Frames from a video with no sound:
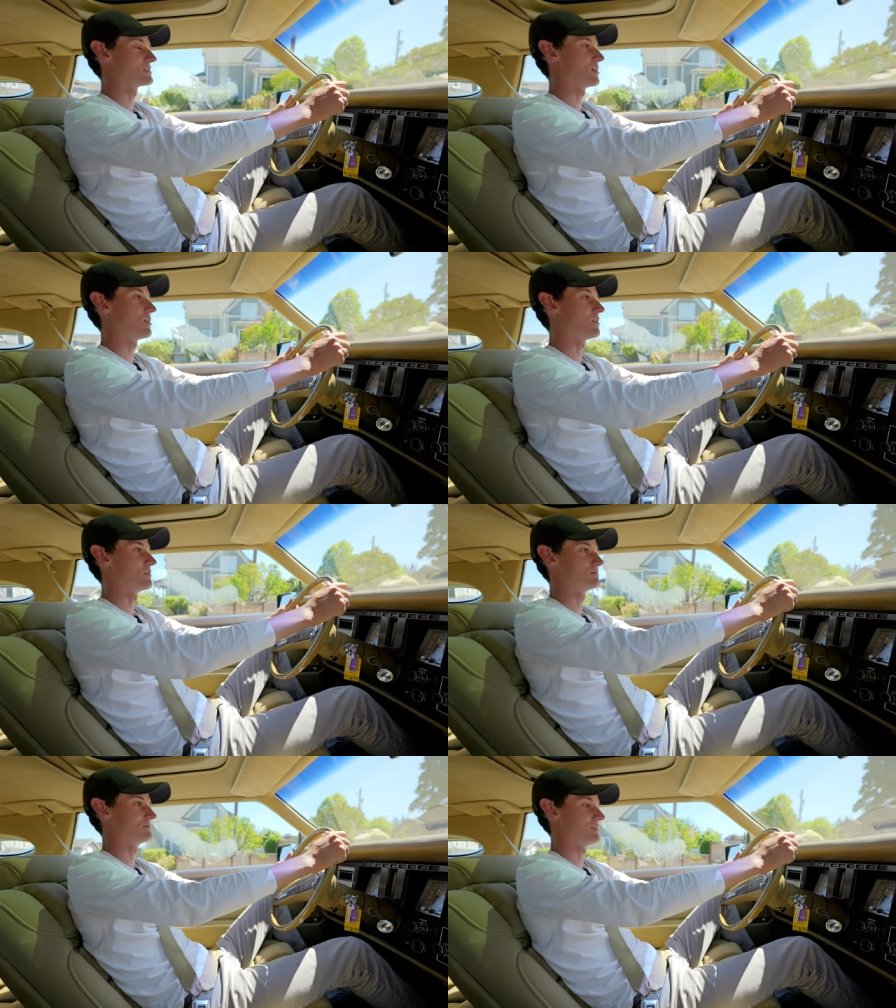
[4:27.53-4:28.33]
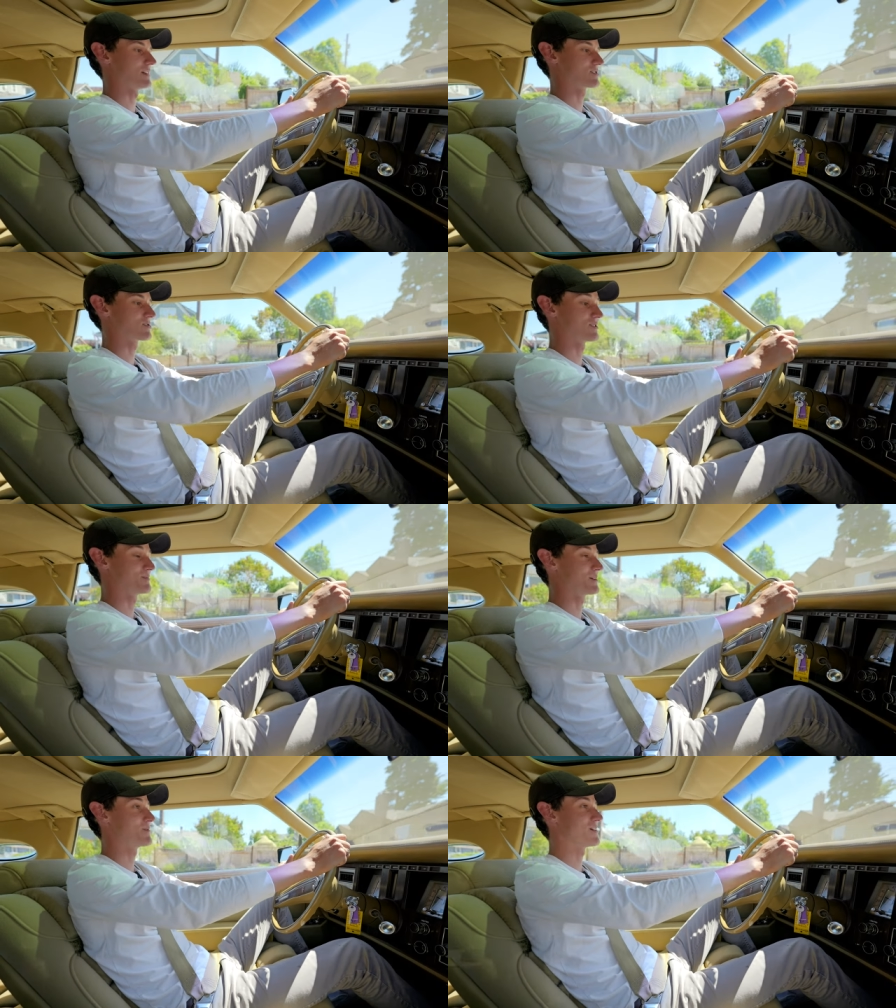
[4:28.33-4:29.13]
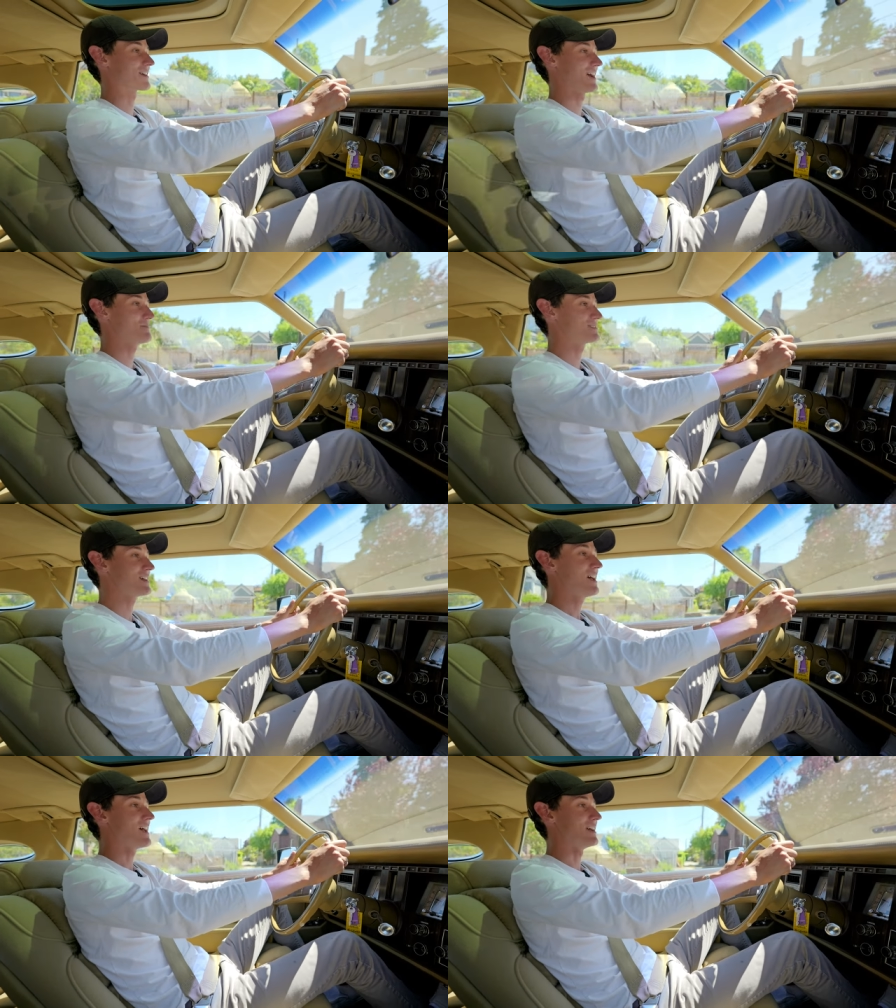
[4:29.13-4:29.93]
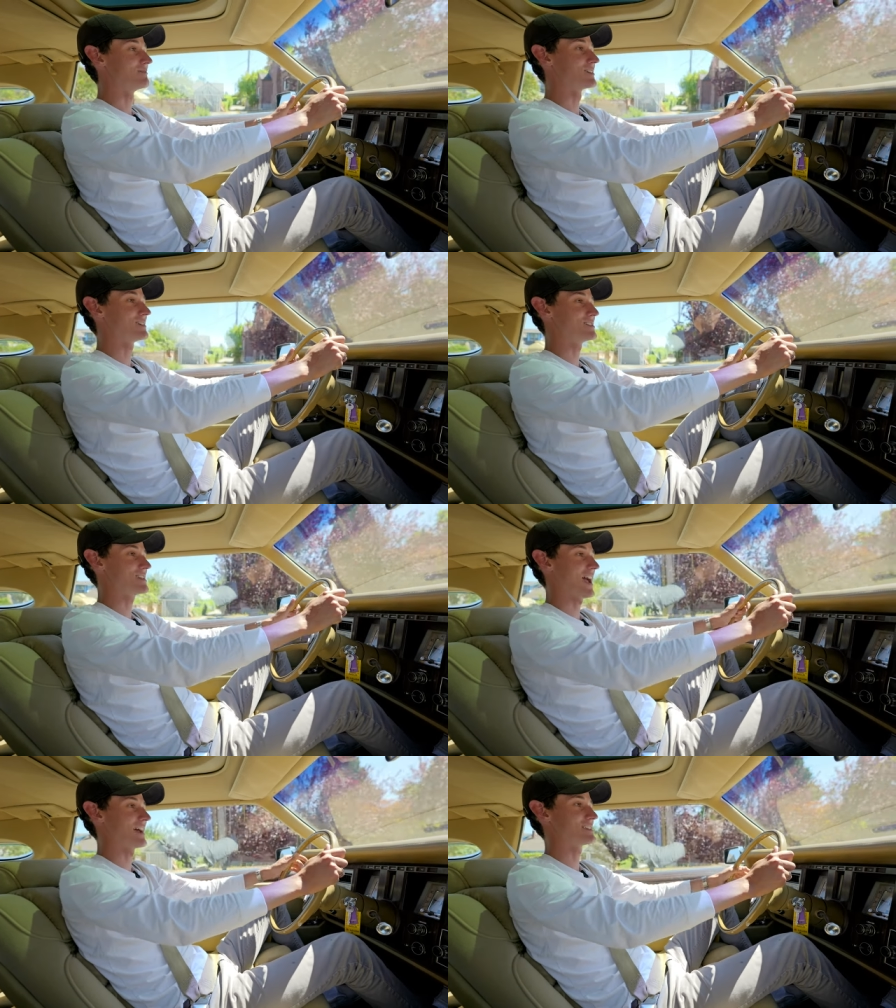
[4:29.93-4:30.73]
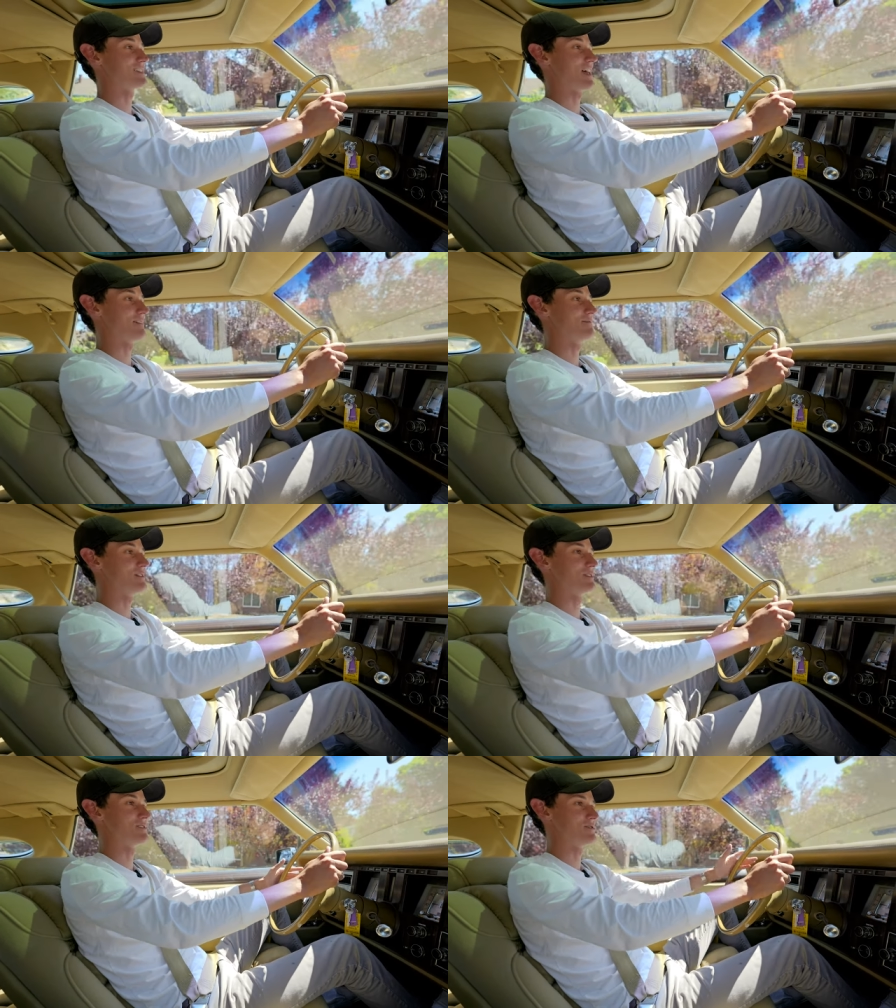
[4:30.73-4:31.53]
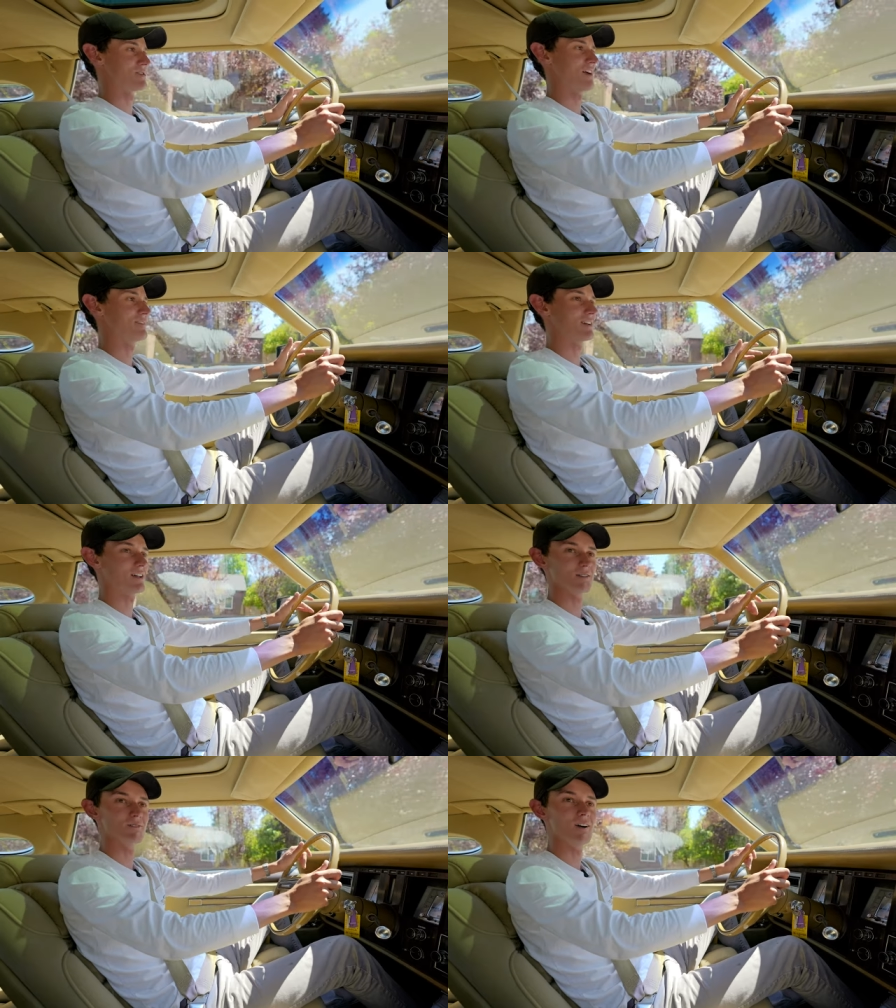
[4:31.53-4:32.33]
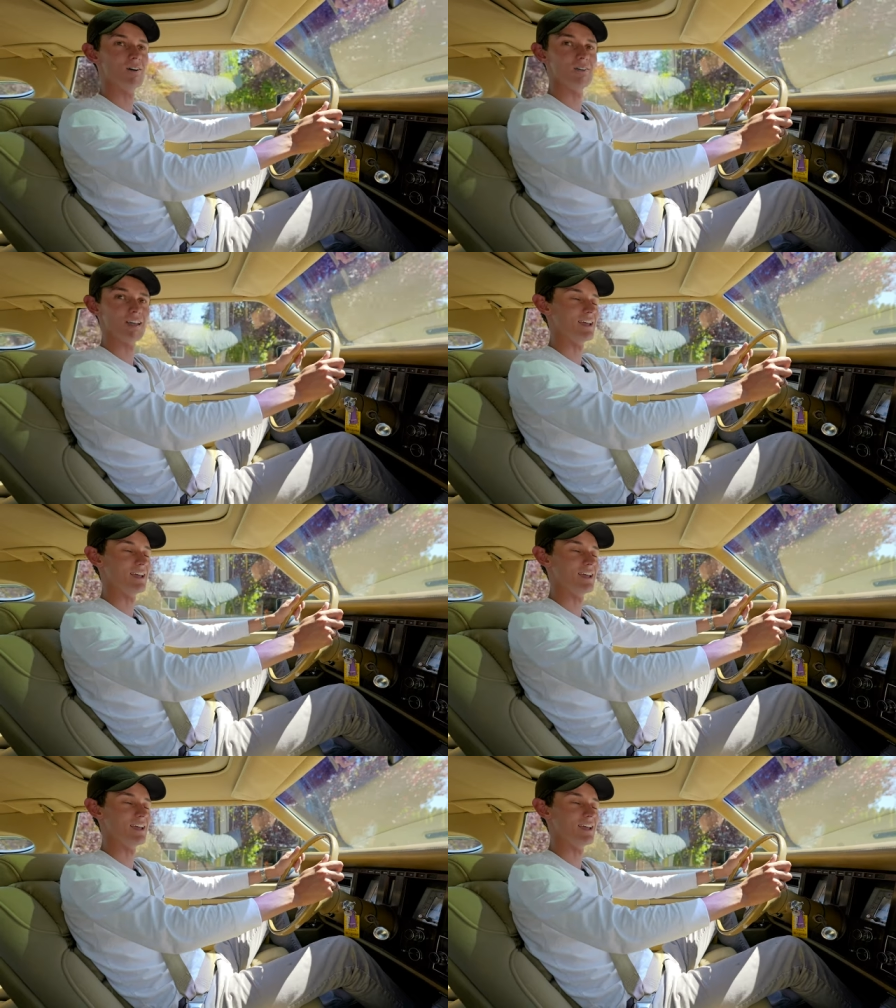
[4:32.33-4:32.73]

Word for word: It's all extremely well kept and really just adds to that feel as you're driving down the road.